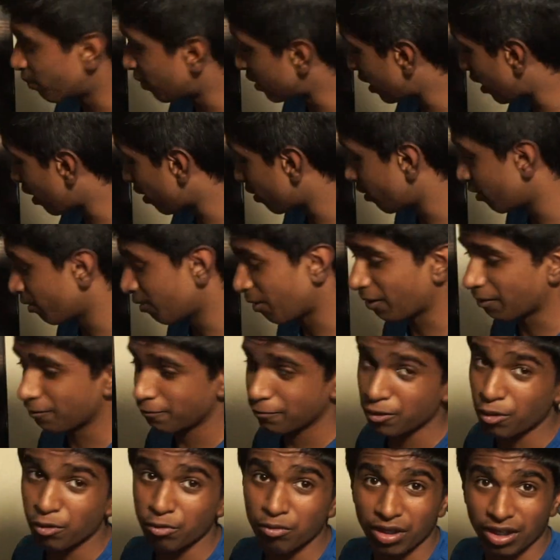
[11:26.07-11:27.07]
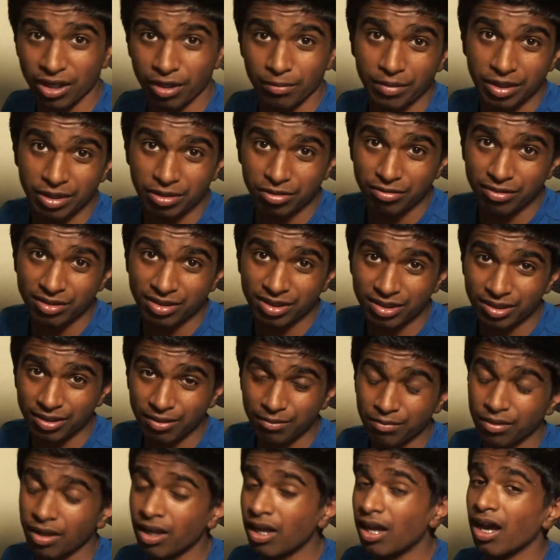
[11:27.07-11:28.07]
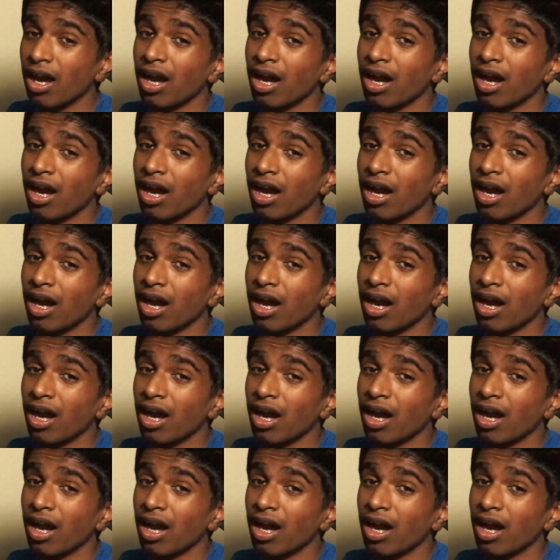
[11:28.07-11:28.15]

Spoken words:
But although I don't recommend using them,